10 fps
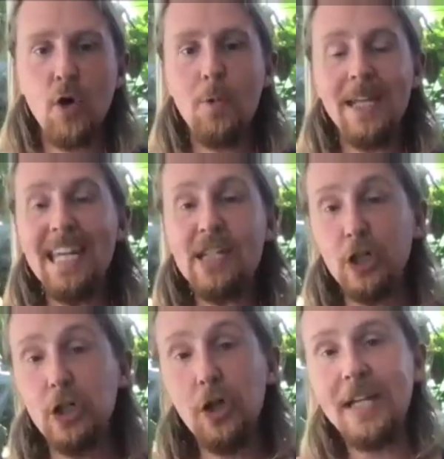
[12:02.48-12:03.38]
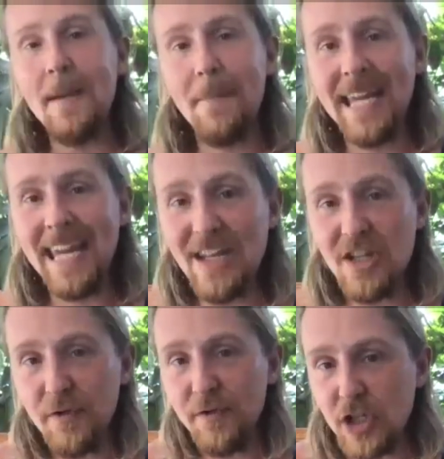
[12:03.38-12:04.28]
We need to look at my
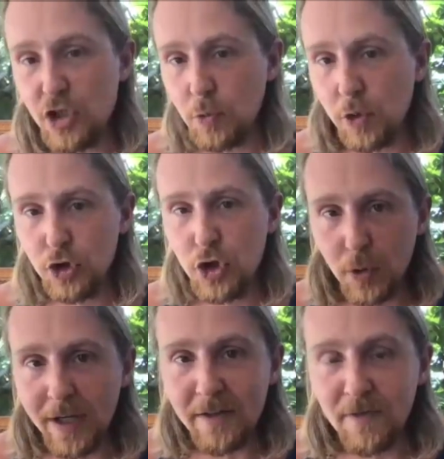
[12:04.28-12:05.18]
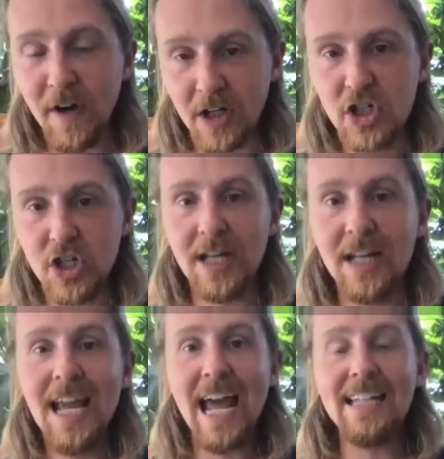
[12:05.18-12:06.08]
individual joint function
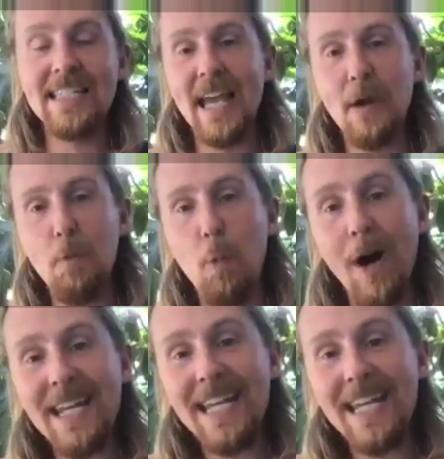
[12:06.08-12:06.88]
and say, what